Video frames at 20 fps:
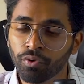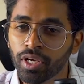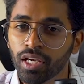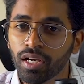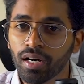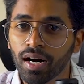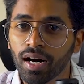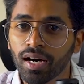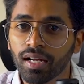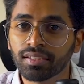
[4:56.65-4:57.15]

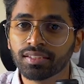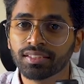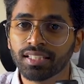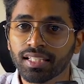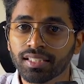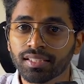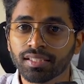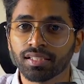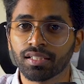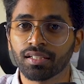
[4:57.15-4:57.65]
We are
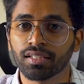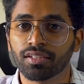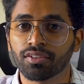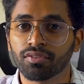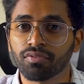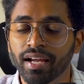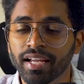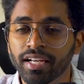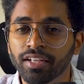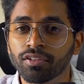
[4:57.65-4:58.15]
just
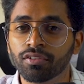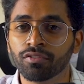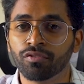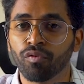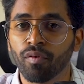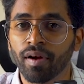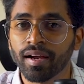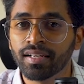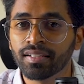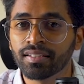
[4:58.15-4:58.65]
trying
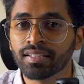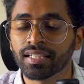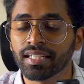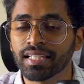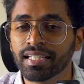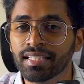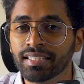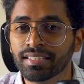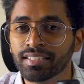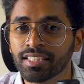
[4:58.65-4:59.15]
to find
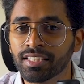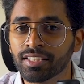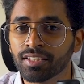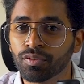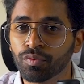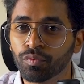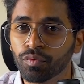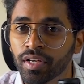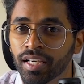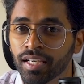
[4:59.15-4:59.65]
the
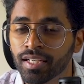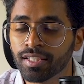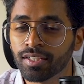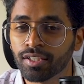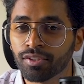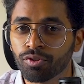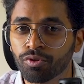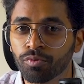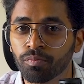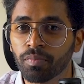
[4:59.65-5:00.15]
easiest
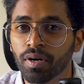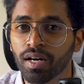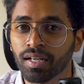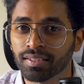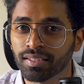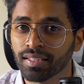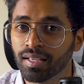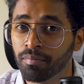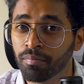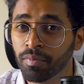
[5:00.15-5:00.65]
ways to
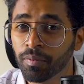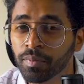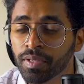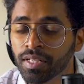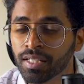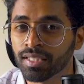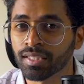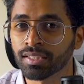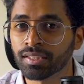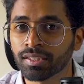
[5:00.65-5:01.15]
pass
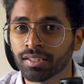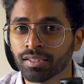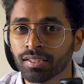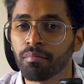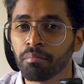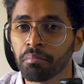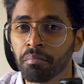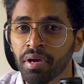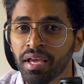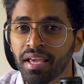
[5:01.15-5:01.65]
MBBS
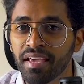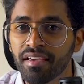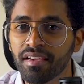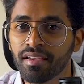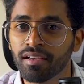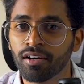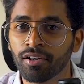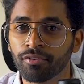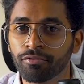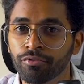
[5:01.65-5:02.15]
and
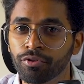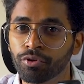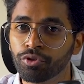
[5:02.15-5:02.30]
making our